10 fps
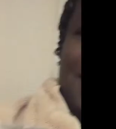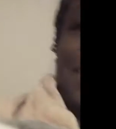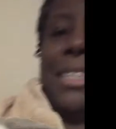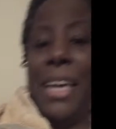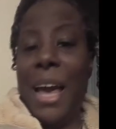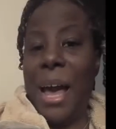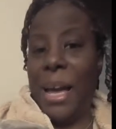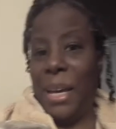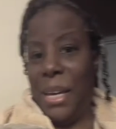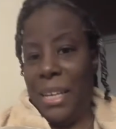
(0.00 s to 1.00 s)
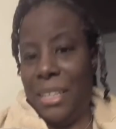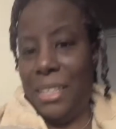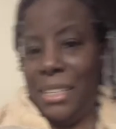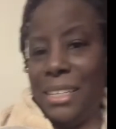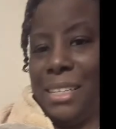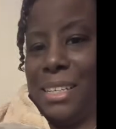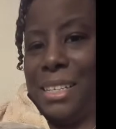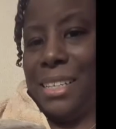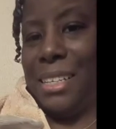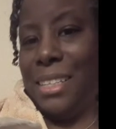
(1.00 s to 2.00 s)
Say hi.
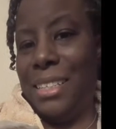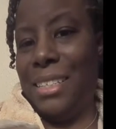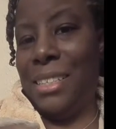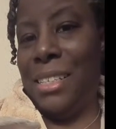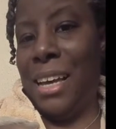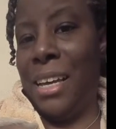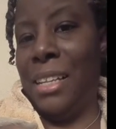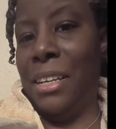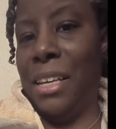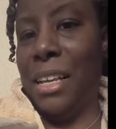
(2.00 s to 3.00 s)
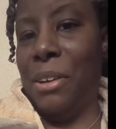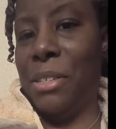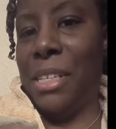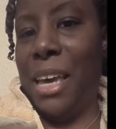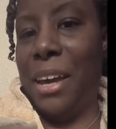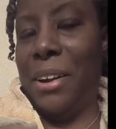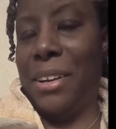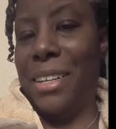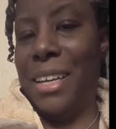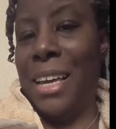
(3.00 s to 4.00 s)
You see how he's looking all
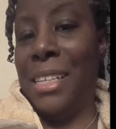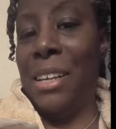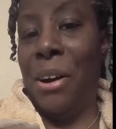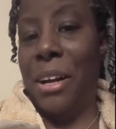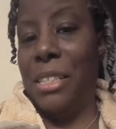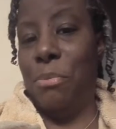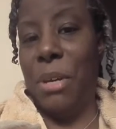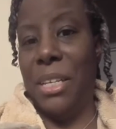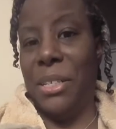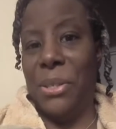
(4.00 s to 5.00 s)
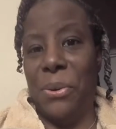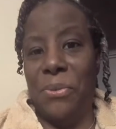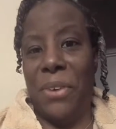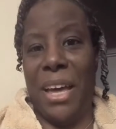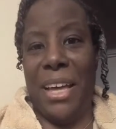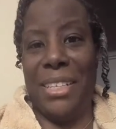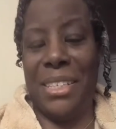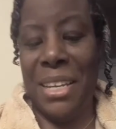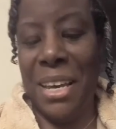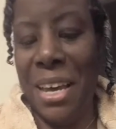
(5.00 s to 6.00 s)
scared? His heart is beating so
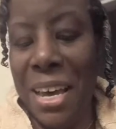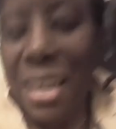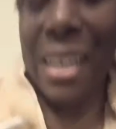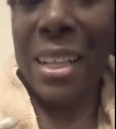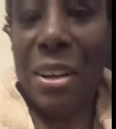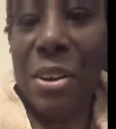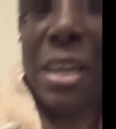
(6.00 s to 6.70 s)
fast. Look,